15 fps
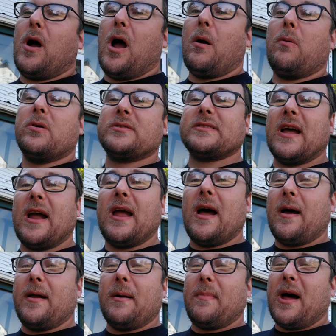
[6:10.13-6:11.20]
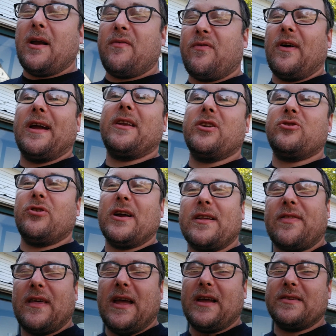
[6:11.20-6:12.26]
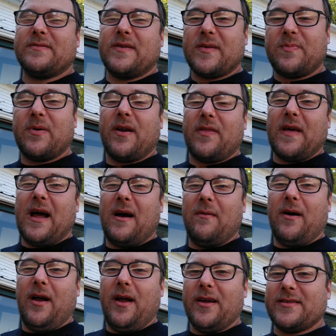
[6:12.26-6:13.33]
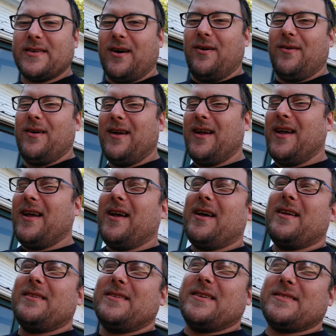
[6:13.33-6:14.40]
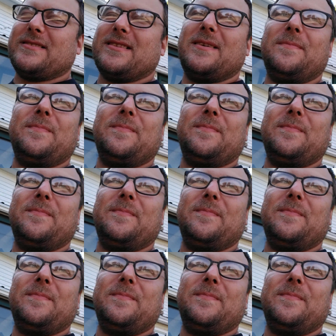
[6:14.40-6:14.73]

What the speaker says: I won't say, I'm not afraid to drink things, we'll just put it that way. So just,